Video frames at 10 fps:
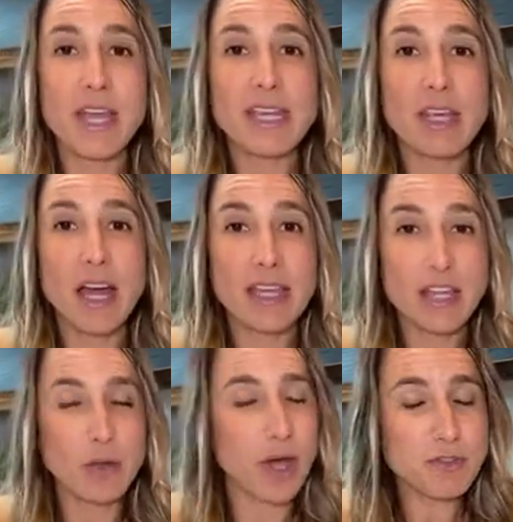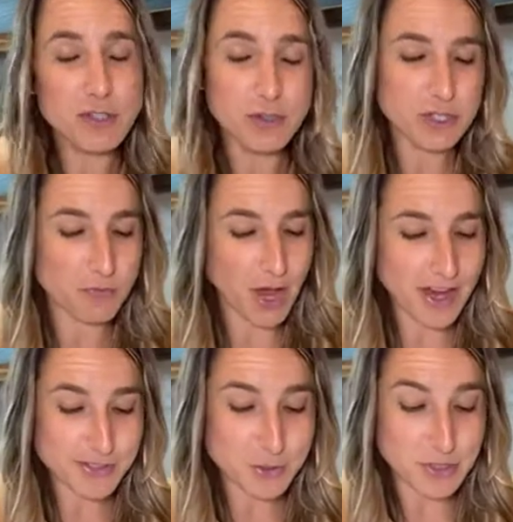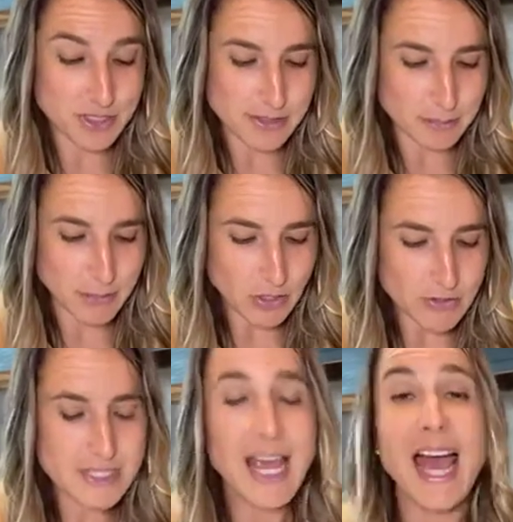Again, you have to do this fast so it doesn't melt,